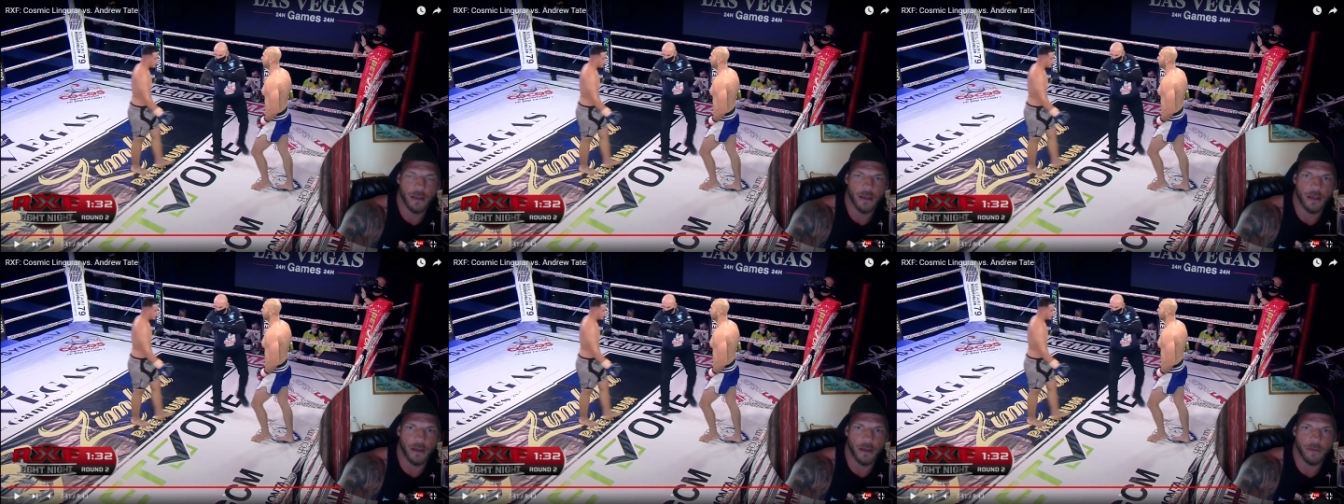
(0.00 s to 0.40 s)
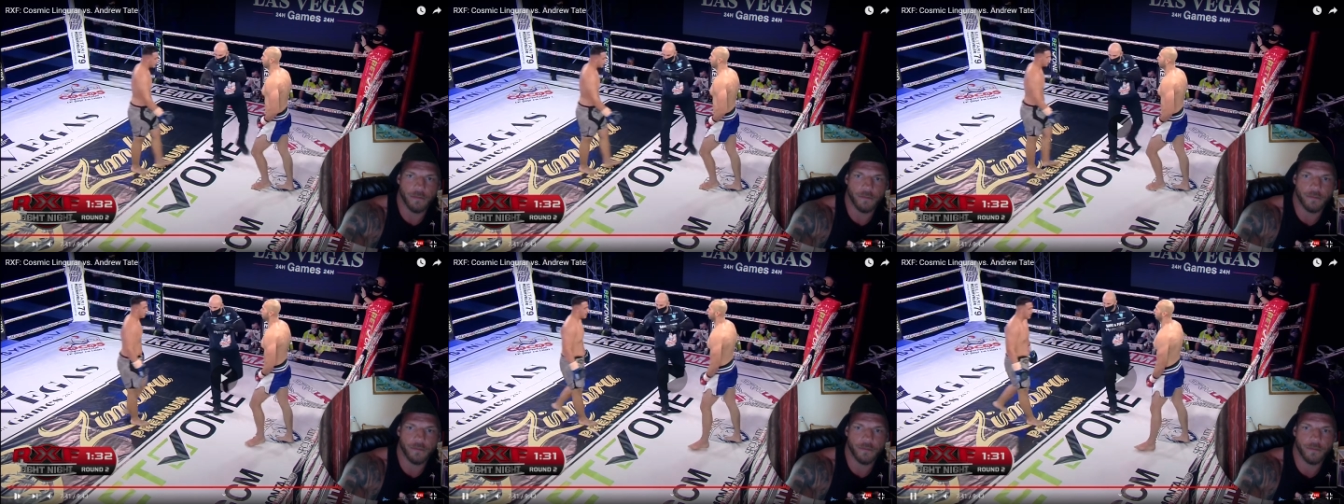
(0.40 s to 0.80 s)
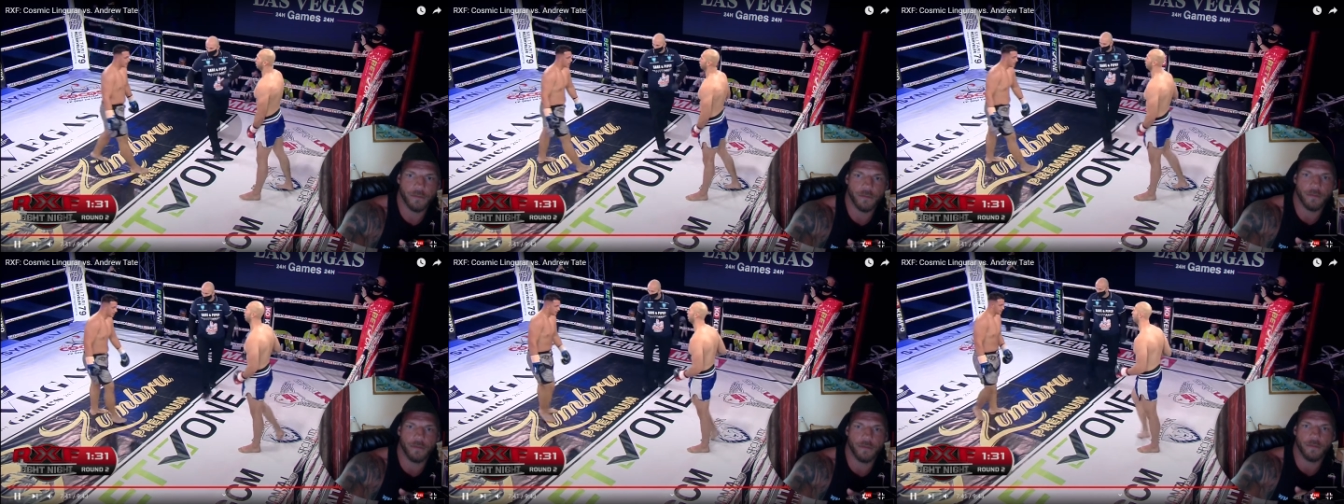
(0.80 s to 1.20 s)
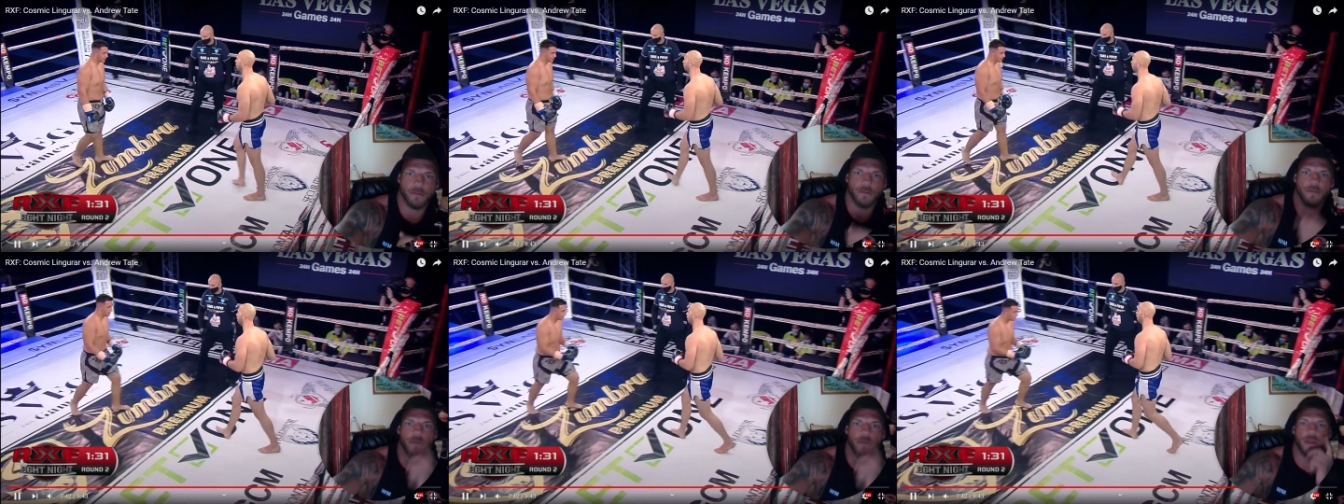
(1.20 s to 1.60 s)
Um,
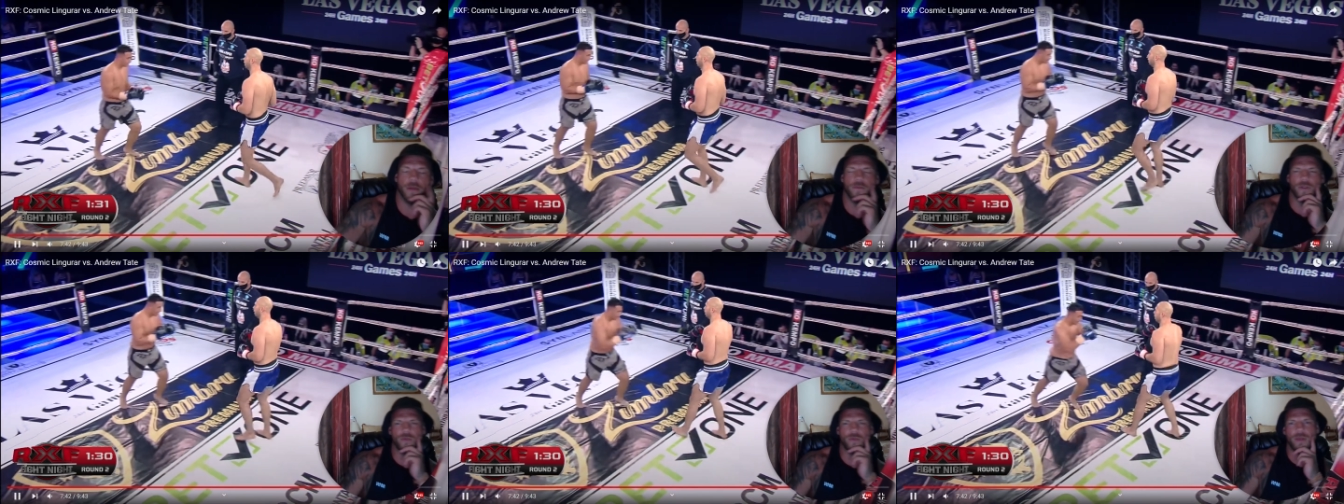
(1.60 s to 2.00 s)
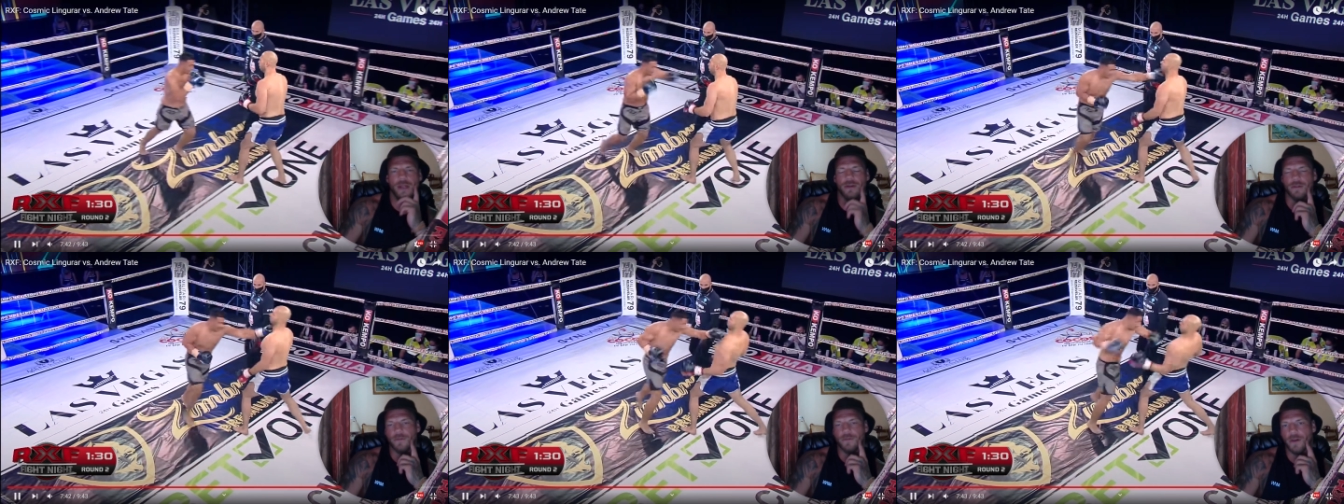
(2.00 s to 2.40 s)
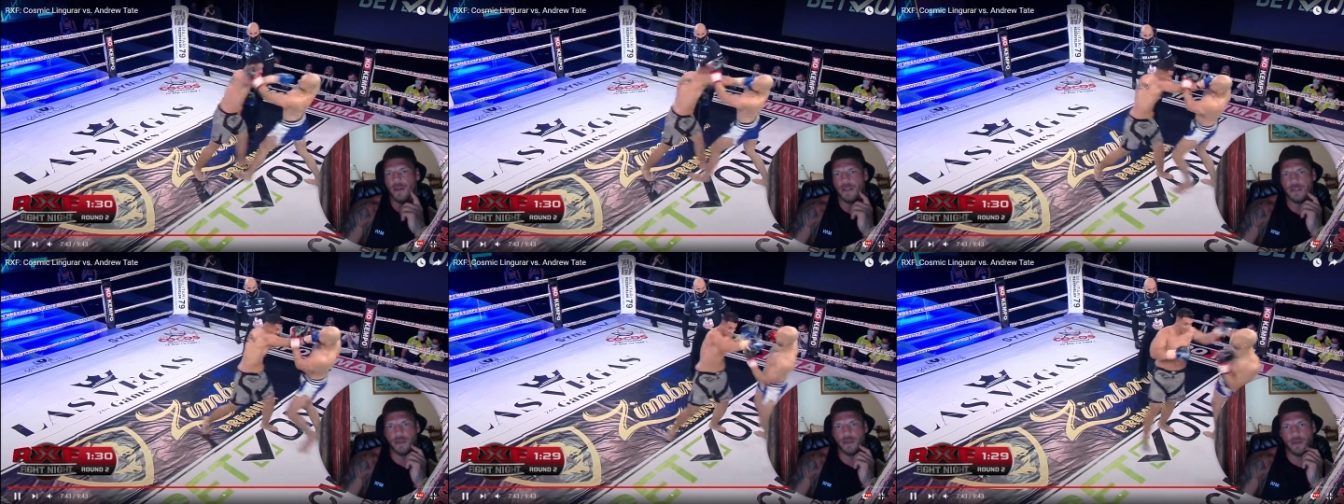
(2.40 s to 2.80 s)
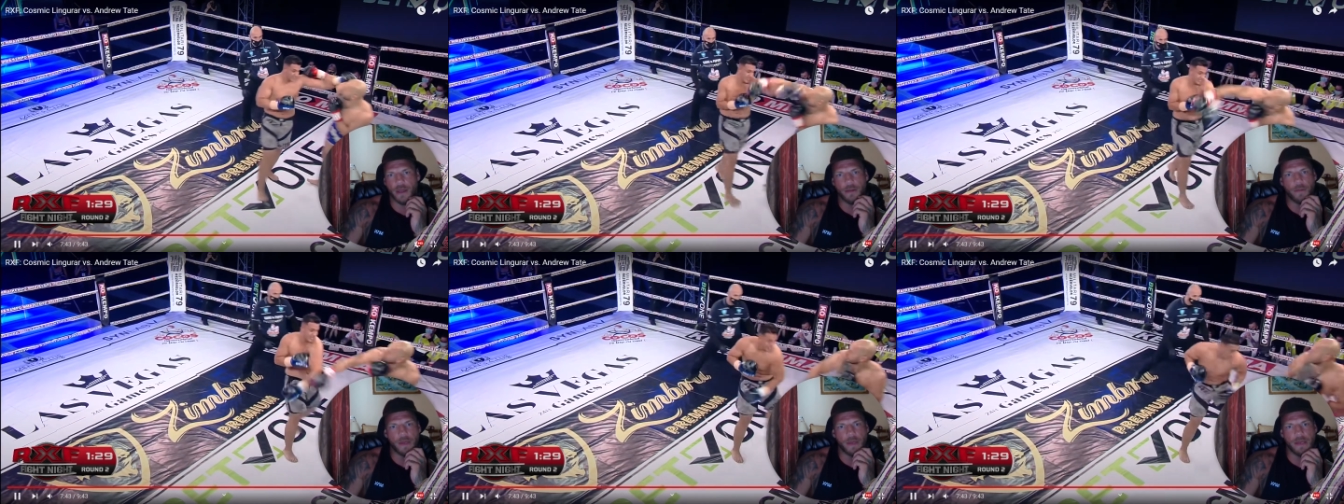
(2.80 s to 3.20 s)
A few really good fighters do
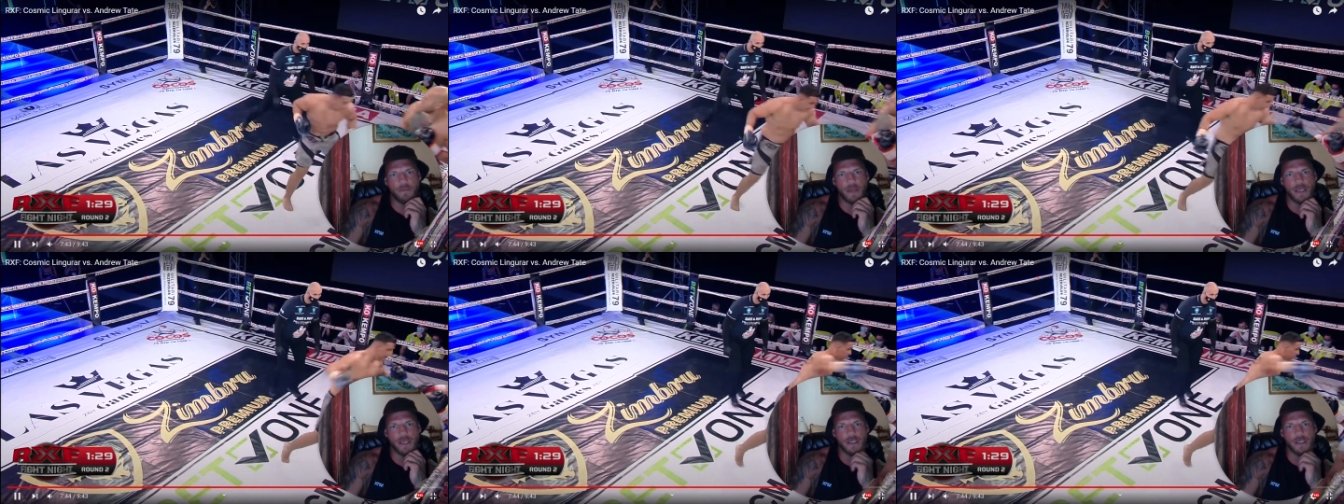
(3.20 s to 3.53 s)
that. P Peter